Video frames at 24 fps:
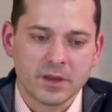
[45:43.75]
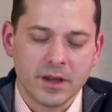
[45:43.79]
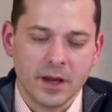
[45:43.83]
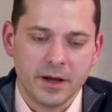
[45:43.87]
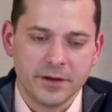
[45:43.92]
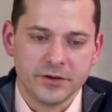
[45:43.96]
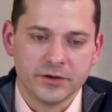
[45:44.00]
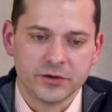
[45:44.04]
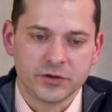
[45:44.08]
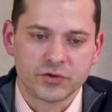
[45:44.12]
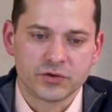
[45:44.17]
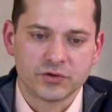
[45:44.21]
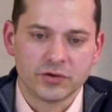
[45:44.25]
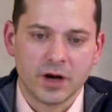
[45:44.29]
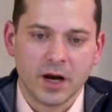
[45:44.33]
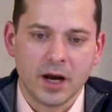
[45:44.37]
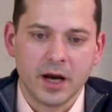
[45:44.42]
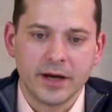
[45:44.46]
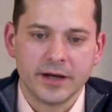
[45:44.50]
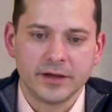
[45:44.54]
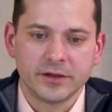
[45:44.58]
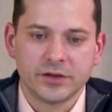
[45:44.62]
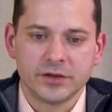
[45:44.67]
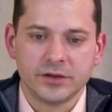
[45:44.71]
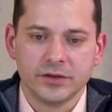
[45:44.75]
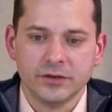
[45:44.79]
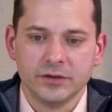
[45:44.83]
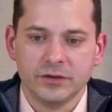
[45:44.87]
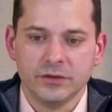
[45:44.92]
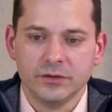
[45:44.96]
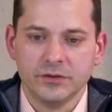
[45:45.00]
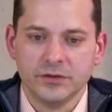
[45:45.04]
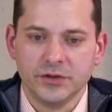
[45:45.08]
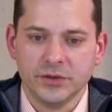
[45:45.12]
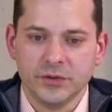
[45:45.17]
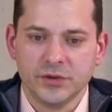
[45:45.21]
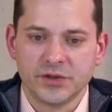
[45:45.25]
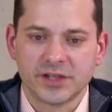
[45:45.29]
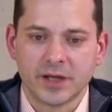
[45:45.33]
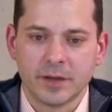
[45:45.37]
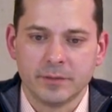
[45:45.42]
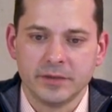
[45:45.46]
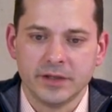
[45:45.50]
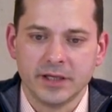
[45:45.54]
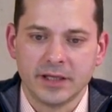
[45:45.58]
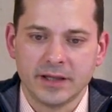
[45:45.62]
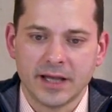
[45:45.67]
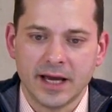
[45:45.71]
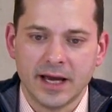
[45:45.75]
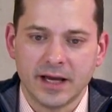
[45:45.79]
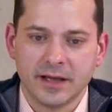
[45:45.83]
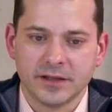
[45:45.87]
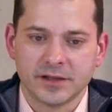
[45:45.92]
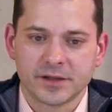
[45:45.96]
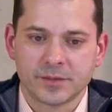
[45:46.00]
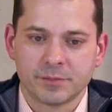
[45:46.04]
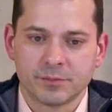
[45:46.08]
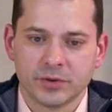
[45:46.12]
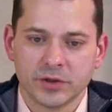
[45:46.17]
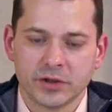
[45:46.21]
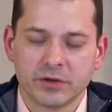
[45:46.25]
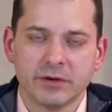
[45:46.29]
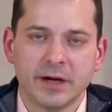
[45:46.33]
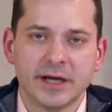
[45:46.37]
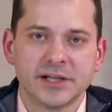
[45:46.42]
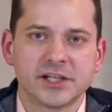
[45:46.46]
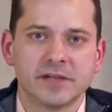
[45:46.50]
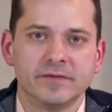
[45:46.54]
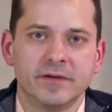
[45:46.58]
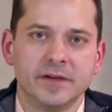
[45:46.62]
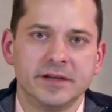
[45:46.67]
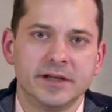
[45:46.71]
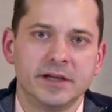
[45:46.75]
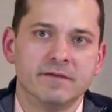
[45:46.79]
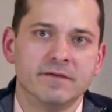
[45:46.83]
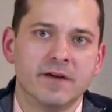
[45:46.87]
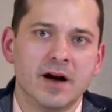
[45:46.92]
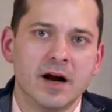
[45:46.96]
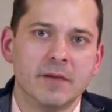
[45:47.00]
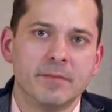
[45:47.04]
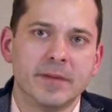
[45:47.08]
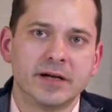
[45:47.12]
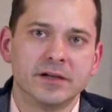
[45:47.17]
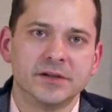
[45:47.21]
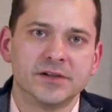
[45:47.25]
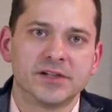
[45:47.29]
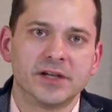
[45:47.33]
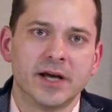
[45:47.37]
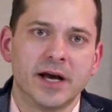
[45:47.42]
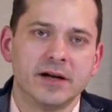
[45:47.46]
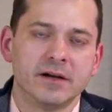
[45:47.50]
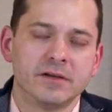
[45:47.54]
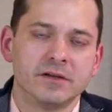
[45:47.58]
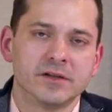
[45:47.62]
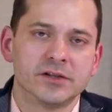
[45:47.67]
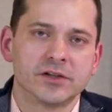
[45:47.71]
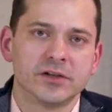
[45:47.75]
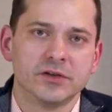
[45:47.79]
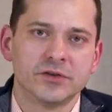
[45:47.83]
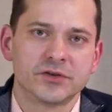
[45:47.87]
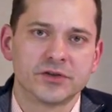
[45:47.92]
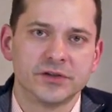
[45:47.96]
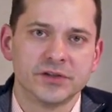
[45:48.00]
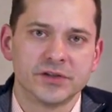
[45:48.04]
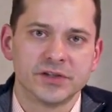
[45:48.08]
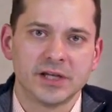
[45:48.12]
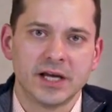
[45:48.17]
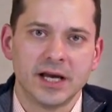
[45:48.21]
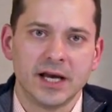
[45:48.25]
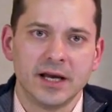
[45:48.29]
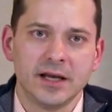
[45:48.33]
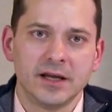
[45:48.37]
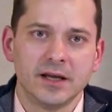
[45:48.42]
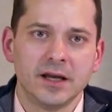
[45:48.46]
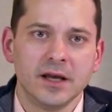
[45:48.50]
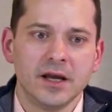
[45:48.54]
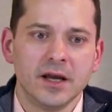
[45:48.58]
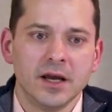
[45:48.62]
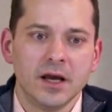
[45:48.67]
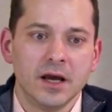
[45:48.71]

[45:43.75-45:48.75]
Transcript: and you're trying to do something that's progressive on the environmental side or the social side,